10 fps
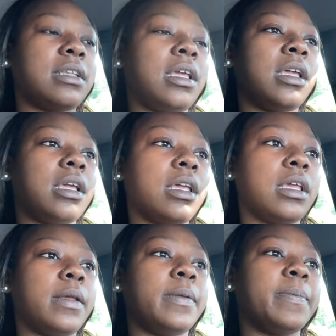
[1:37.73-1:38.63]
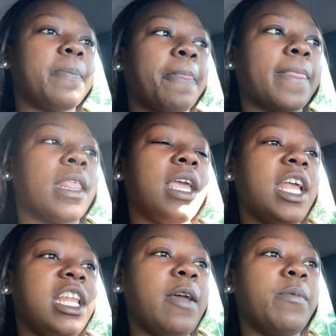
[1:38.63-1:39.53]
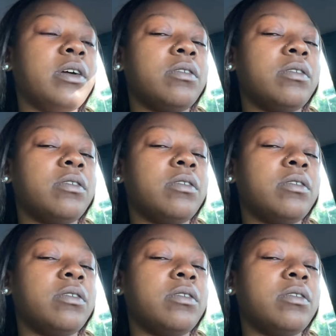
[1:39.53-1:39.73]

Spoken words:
and then we're